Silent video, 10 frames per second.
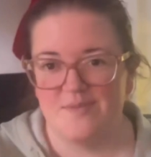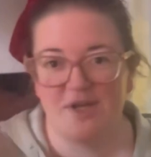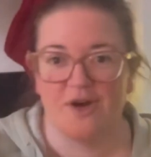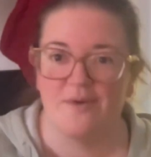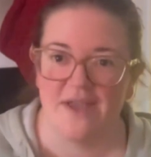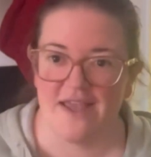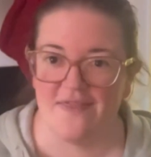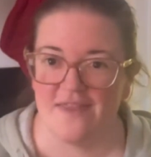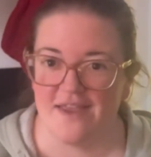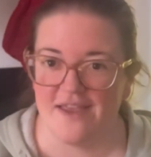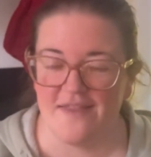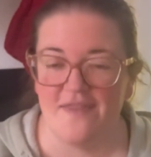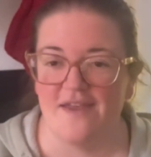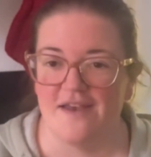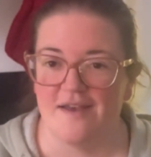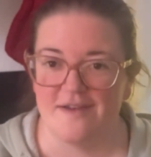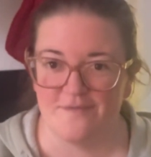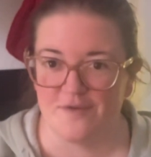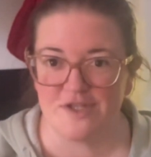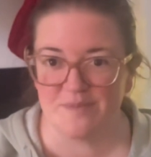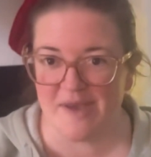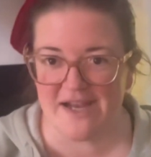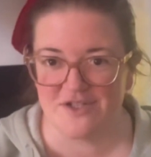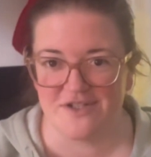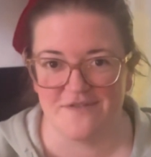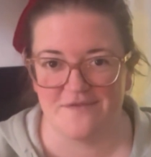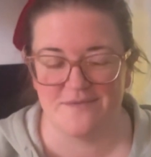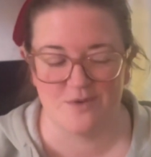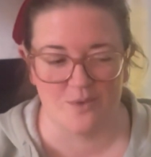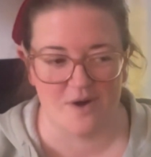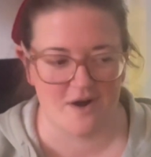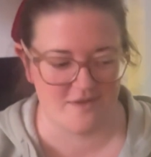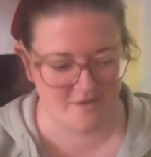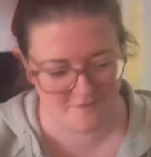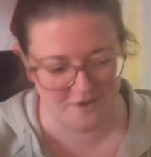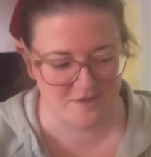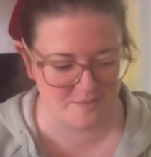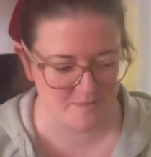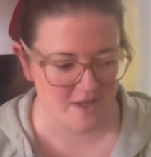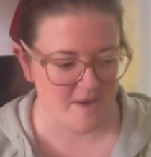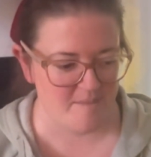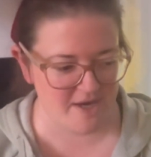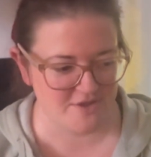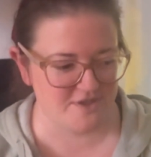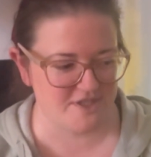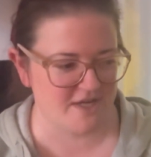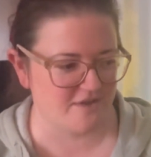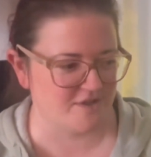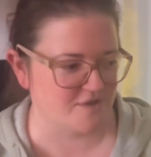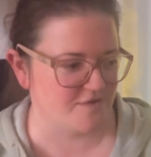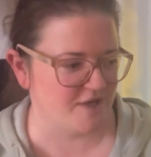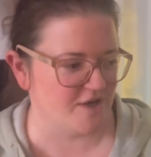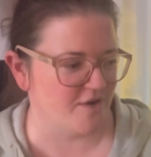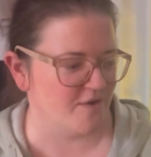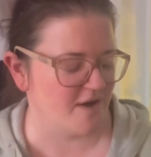you know, in the first pantry tour, or the first pantry challenge video.